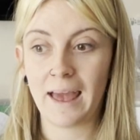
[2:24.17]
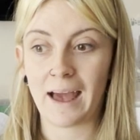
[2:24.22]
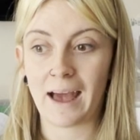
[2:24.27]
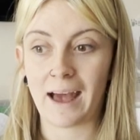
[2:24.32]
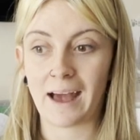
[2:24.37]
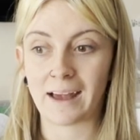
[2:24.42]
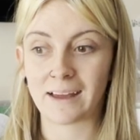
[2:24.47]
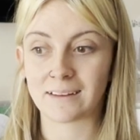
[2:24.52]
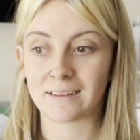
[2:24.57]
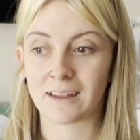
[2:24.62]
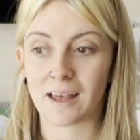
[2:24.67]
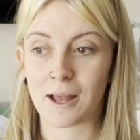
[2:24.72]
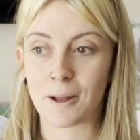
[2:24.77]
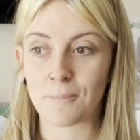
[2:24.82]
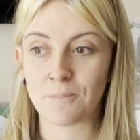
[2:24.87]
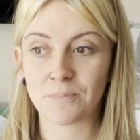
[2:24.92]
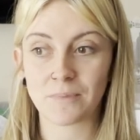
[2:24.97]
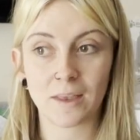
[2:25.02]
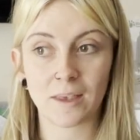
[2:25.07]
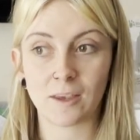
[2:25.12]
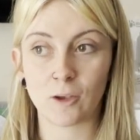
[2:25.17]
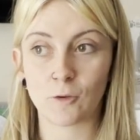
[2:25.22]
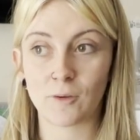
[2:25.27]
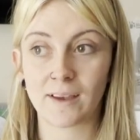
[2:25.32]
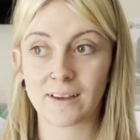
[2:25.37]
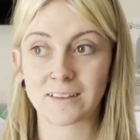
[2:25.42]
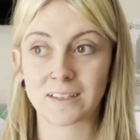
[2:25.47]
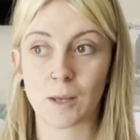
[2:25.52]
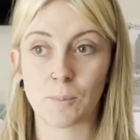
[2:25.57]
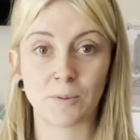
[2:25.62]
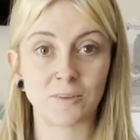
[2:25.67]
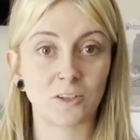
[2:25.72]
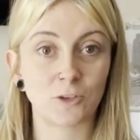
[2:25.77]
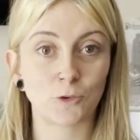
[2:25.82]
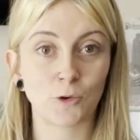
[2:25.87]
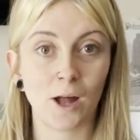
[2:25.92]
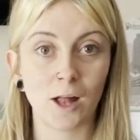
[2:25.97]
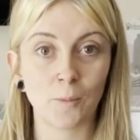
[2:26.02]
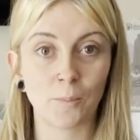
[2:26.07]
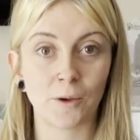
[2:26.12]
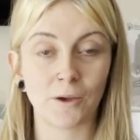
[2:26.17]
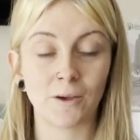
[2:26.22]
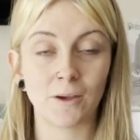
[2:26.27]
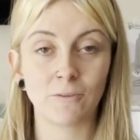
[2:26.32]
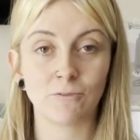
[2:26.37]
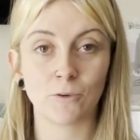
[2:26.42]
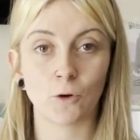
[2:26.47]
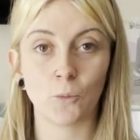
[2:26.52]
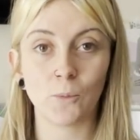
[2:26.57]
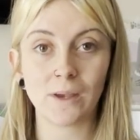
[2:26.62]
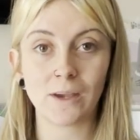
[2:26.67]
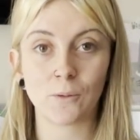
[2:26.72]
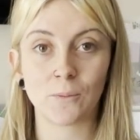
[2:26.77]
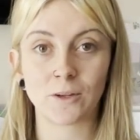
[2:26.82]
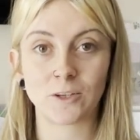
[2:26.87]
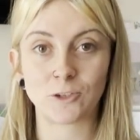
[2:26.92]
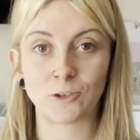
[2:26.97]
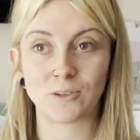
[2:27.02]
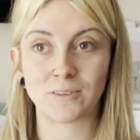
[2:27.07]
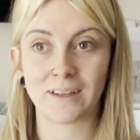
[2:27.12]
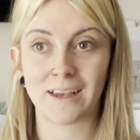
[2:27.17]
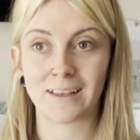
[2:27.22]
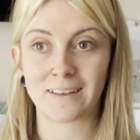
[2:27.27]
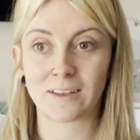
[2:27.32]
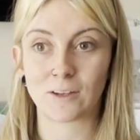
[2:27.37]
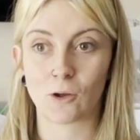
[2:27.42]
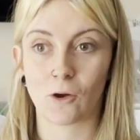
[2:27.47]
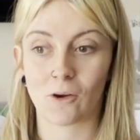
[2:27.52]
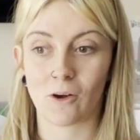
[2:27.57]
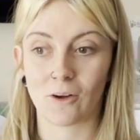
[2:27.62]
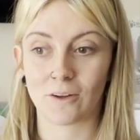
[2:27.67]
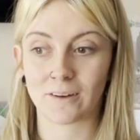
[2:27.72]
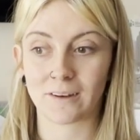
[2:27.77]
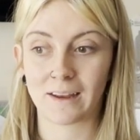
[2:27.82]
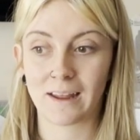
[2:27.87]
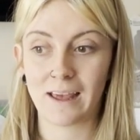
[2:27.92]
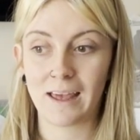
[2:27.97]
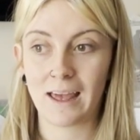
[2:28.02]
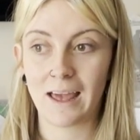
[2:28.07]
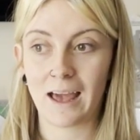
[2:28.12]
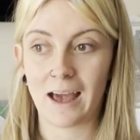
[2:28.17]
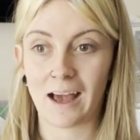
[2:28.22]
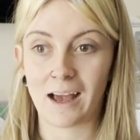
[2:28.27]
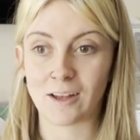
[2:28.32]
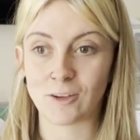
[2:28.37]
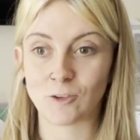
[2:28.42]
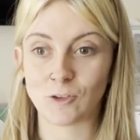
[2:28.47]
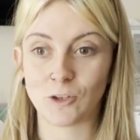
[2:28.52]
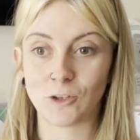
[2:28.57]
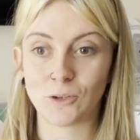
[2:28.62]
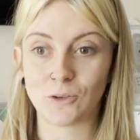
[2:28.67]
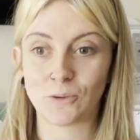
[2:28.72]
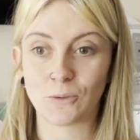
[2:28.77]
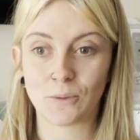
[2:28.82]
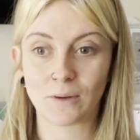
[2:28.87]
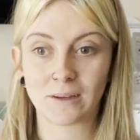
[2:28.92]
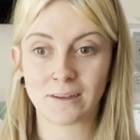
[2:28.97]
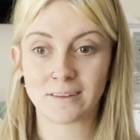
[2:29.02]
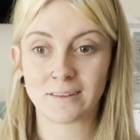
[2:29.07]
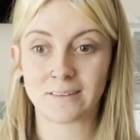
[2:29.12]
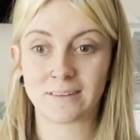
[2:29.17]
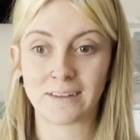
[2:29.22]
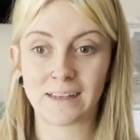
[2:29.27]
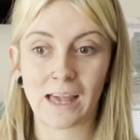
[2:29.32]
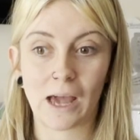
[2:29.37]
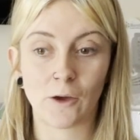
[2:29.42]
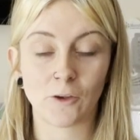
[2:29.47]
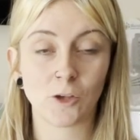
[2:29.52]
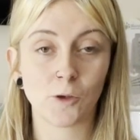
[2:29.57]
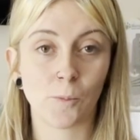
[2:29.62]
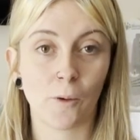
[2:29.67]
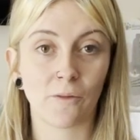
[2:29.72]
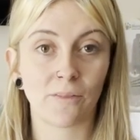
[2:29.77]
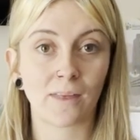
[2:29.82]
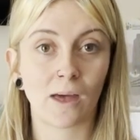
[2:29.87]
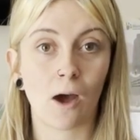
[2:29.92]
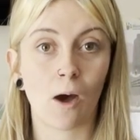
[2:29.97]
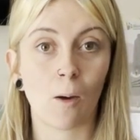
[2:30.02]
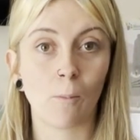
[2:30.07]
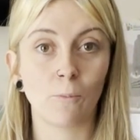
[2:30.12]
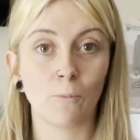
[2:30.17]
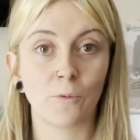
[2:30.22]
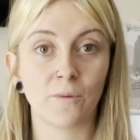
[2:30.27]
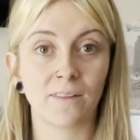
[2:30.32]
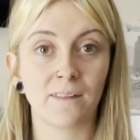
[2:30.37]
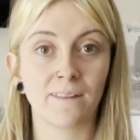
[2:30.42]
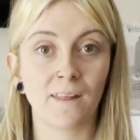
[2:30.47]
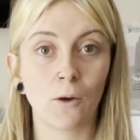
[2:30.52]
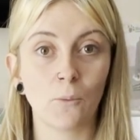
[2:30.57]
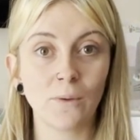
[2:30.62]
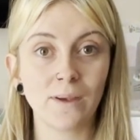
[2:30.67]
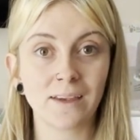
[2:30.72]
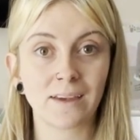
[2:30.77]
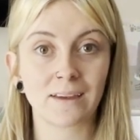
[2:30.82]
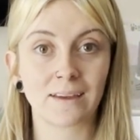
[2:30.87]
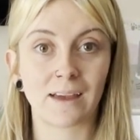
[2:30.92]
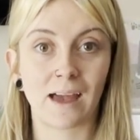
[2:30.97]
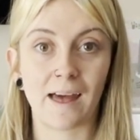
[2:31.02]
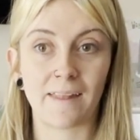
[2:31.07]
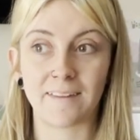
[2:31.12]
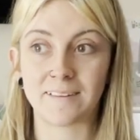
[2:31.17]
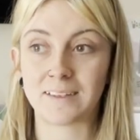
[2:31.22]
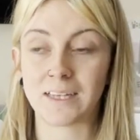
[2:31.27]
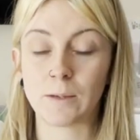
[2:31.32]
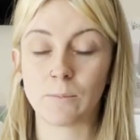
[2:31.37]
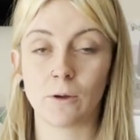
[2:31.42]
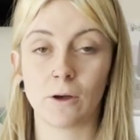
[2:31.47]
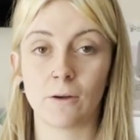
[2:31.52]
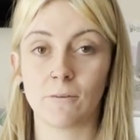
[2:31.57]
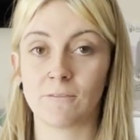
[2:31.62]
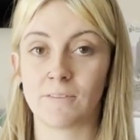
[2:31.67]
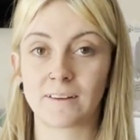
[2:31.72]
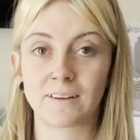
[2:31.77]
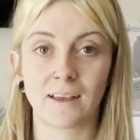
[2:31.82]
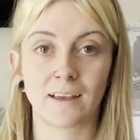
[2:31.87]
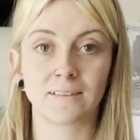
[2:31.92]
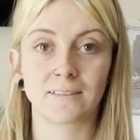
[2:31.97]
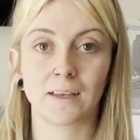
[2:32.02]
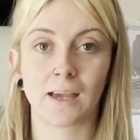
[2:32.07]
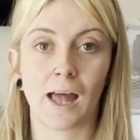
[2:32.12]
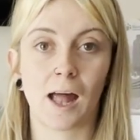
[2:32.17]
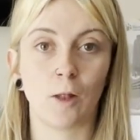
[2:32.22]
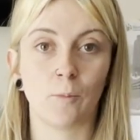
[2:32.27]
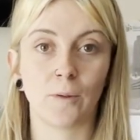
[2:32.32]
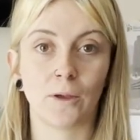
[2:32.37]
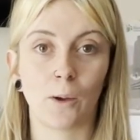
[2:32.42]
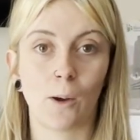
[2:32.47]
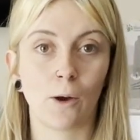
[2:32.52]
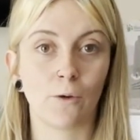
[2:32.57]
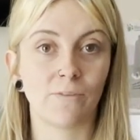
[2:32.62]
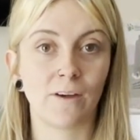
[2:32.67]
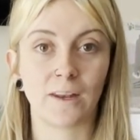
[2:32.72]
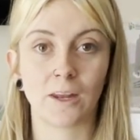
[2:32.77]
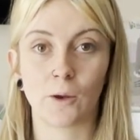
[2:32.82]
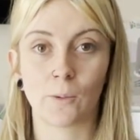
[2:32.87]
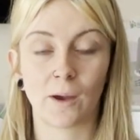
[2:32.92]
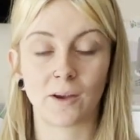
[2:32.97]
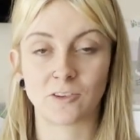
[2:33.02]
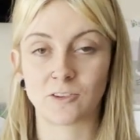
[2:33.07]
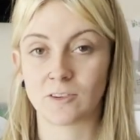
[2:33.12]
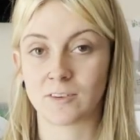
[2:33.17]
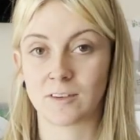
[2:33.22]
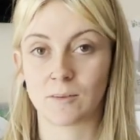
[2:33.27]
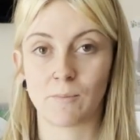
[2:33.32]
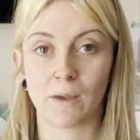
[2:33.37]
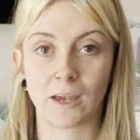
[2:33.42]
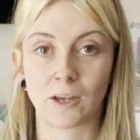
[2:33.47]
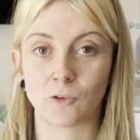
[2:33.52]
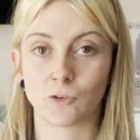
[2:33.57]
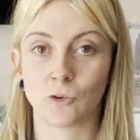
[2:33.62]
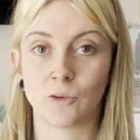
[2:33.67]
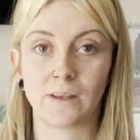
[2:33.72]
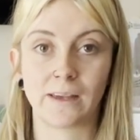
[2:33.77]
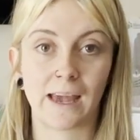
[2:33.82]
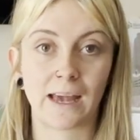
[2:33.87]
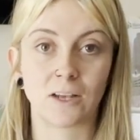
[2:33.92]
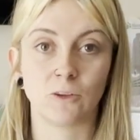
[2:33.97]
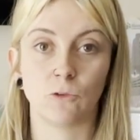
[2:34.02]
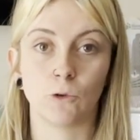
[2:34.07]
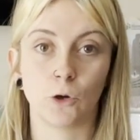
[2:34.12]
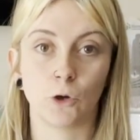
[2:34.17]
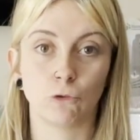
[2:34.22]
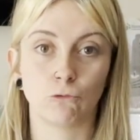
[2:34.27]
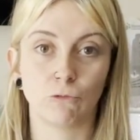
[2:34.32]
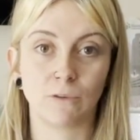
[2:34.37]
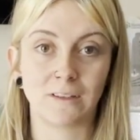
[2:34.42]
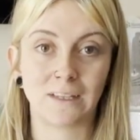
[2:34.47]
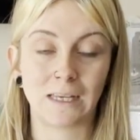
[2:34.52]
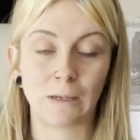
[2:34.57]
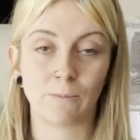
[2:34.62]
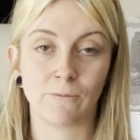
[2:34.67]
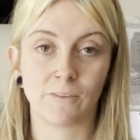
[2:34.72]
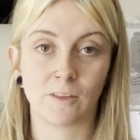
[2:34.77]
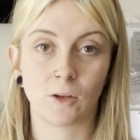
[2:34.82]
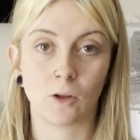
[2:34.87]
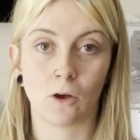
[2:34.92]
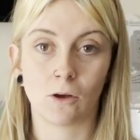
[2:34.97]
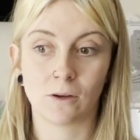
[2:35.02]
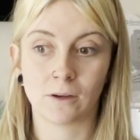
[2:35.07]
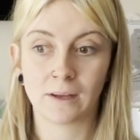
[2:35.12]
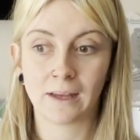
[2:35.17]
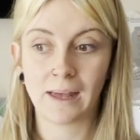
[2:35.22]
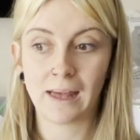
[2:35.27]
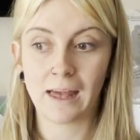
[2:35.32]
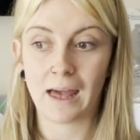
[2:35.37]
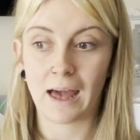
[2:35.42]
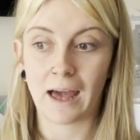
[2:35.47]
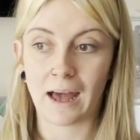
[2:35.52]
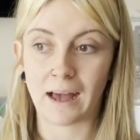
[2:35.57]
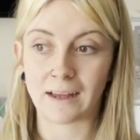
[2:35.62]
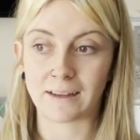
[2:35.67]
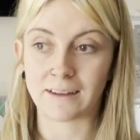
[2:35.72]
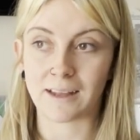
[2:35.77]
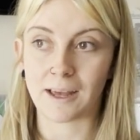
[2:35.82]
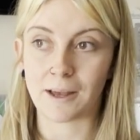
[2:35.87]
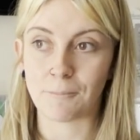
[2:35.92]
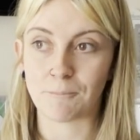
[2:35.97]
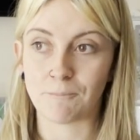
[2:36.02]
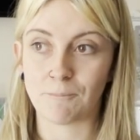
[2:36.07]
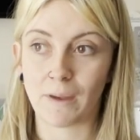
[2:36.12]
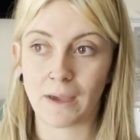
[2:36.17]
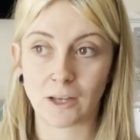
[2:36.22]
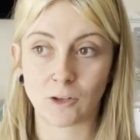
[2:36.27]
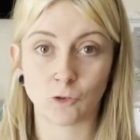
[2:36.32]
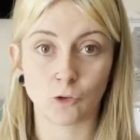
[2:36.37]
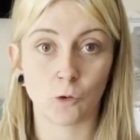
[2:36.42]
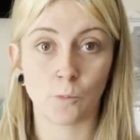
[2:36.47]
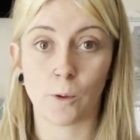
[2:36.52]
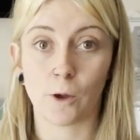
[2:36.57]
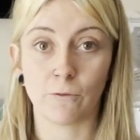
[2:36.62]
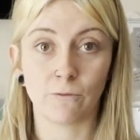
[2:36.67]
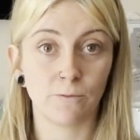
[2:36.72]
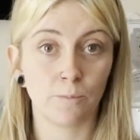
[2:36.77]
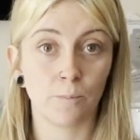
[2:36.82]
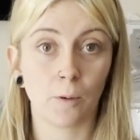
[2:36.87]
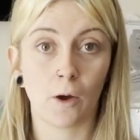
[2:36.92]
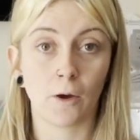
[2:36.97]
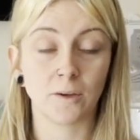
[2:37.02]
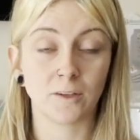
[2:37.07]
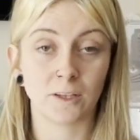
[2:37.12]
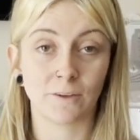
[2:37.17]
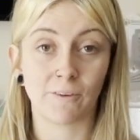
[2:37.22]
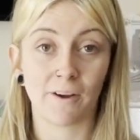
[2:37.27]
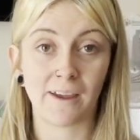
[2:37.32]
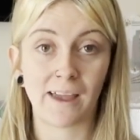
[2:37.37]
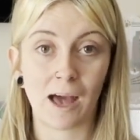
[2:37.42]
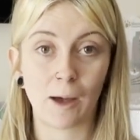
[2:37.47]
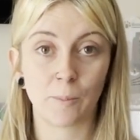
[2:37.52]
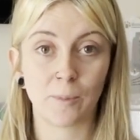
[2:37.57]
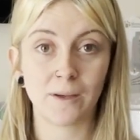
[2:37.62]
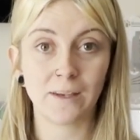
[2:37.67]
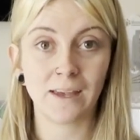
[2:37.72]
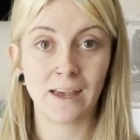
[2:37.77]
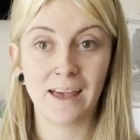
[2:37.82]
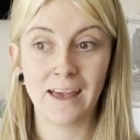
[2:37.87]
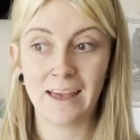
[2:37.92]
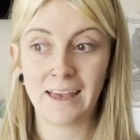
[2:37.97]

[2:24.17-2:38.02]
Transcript: And um, your next step is a trial period for a week, which you take the dog on and you see how you both get on within that week. Uh, the team are fantastic at helping out with any questions and making sure you get into a good routine with the dog and um, making sure both parties are very happy.